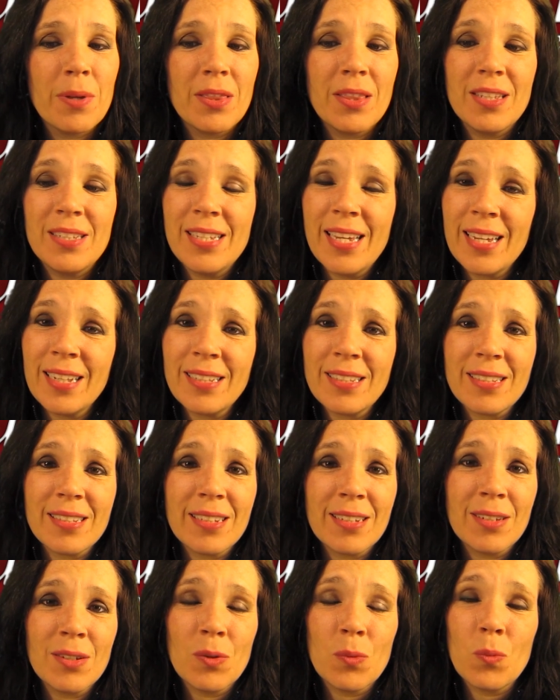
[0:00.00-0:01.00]
But the
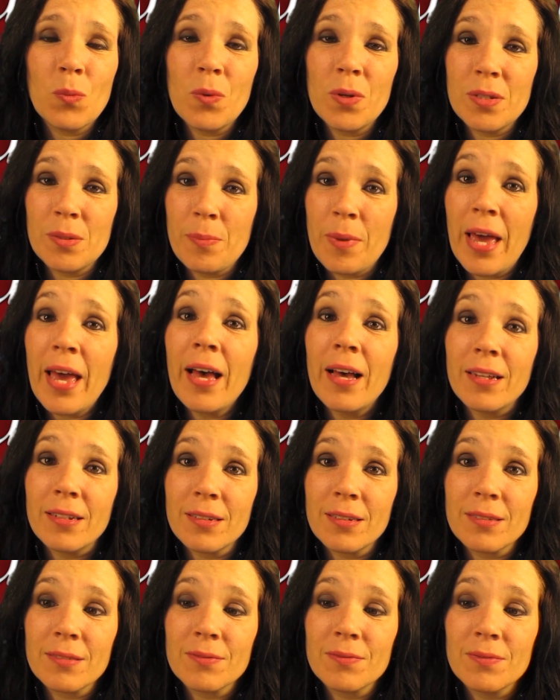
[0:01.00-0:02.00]
dancing was
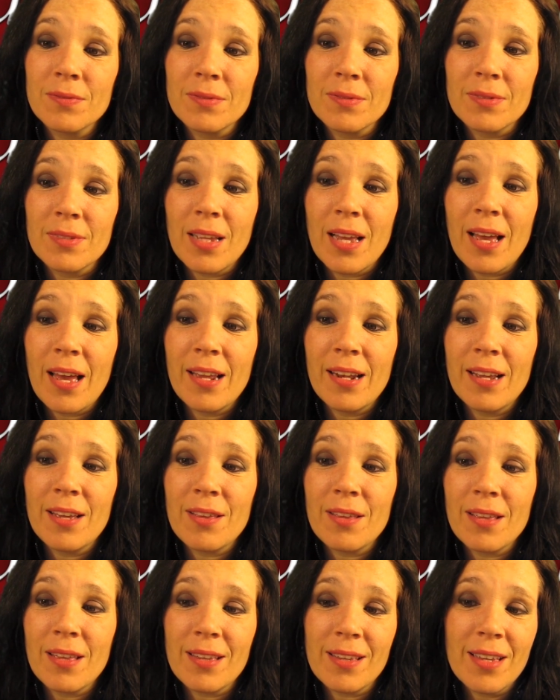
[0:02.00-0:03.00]
bad, and
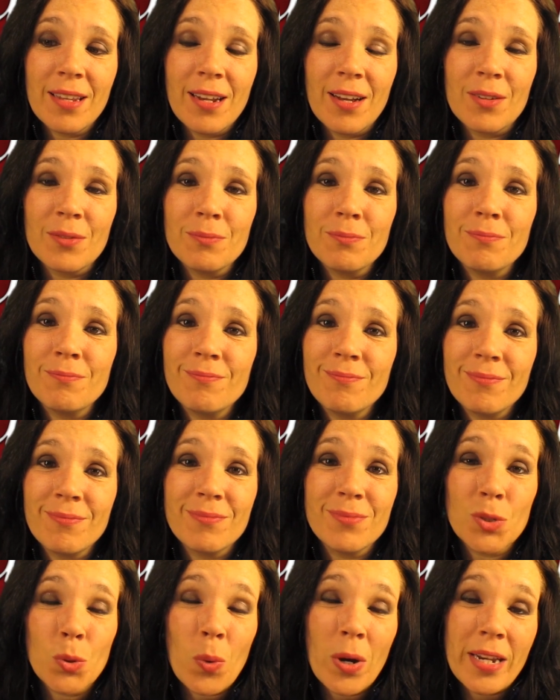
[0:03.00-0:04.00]
I, you know,
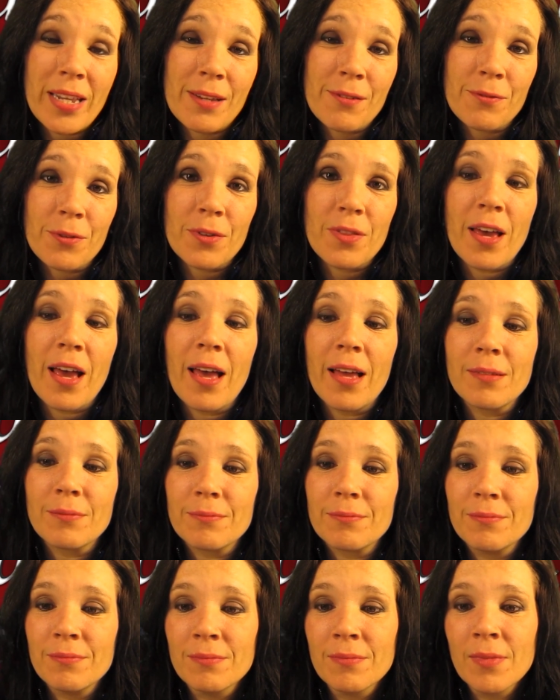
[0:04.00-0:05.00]
20 for that.
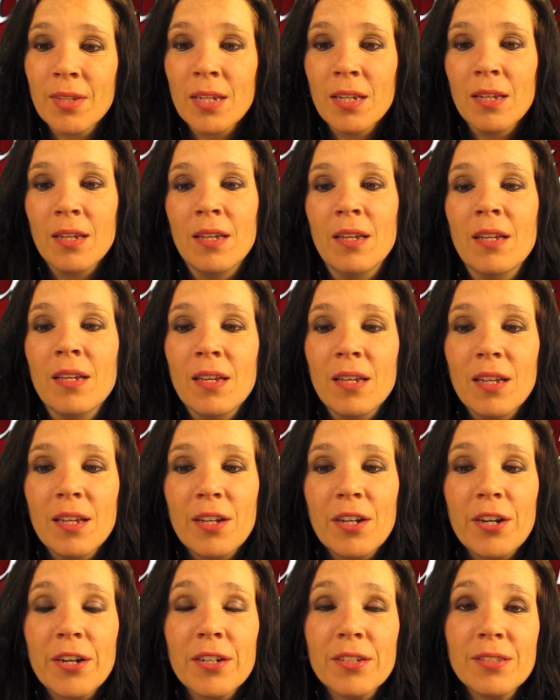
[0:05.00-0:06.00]

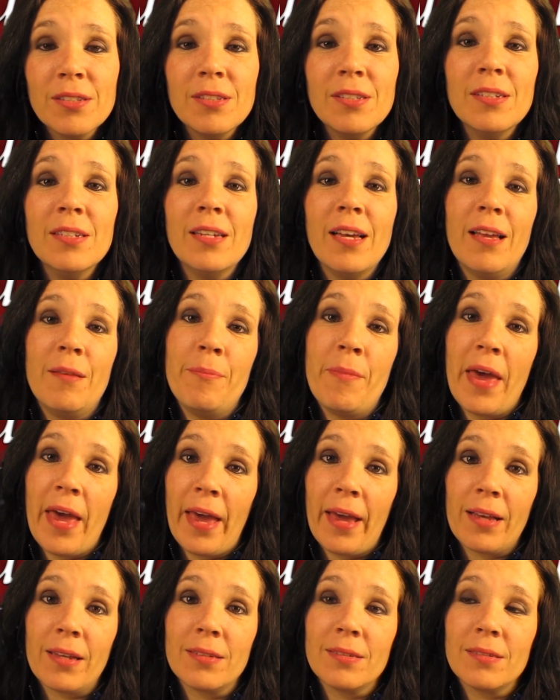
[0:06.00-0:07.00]
Kirstie and
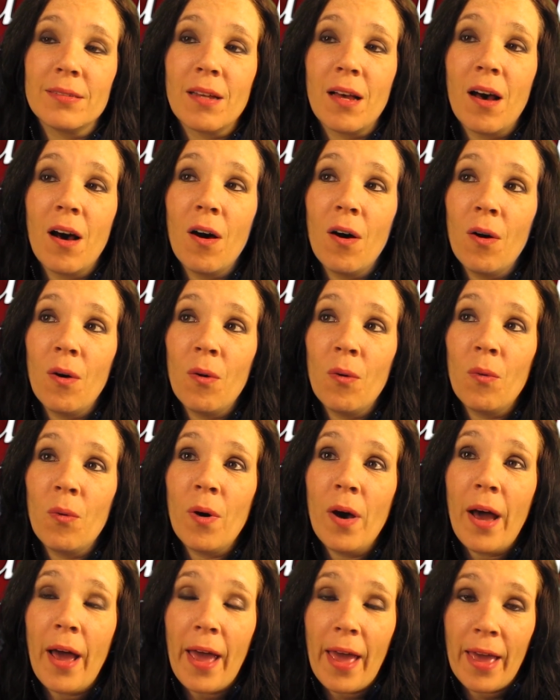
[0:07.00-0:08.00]
Maks,
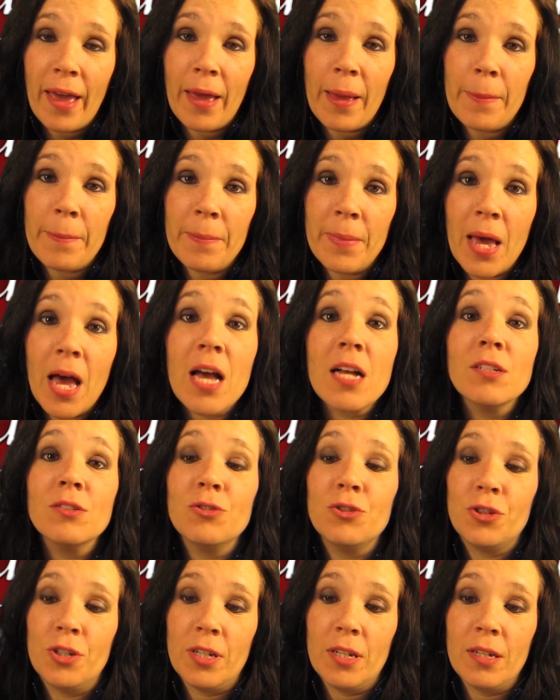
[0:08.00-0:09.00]

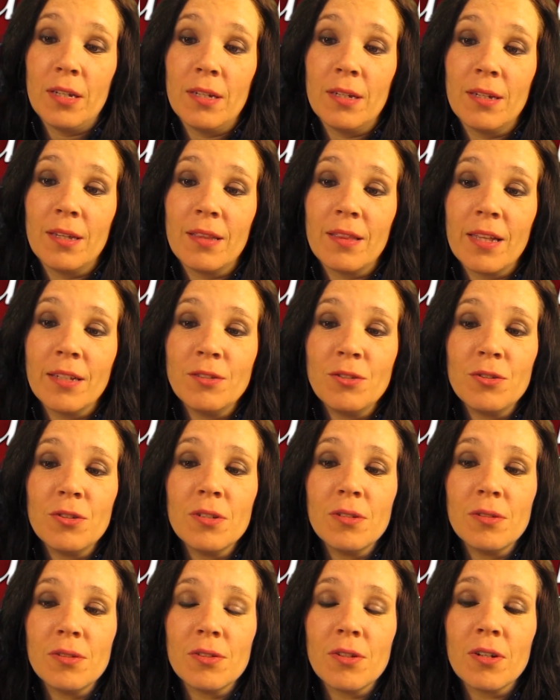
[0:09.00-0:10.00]
OMG. Let's
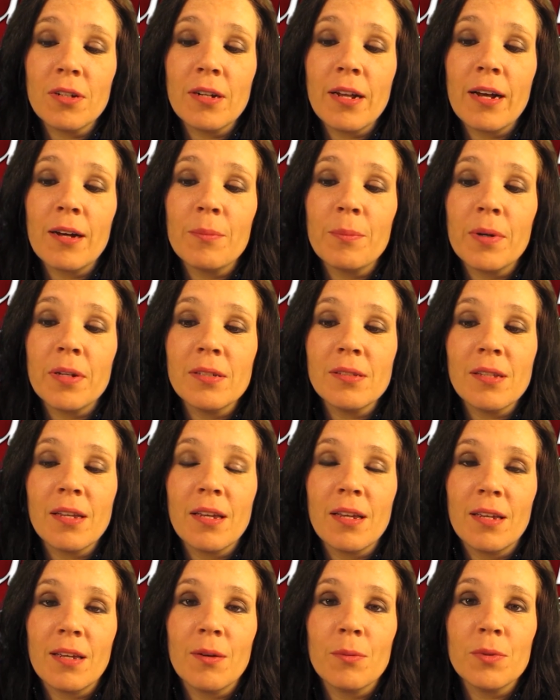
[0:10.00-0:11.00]
just start out by
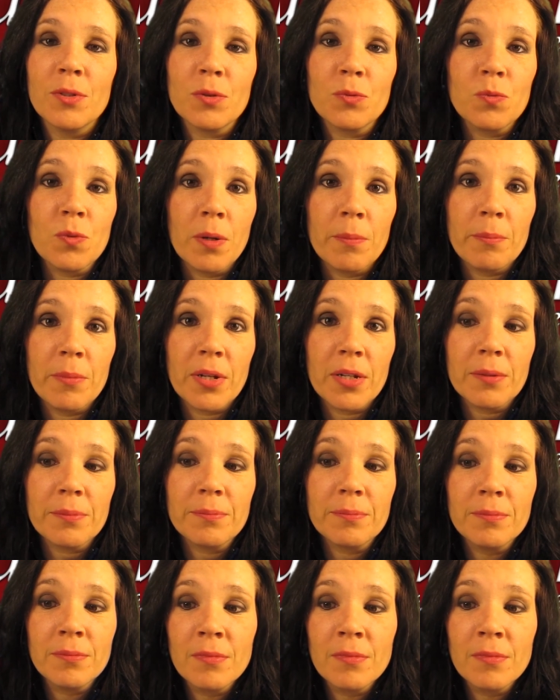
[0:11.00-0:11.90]
saying it was a rumba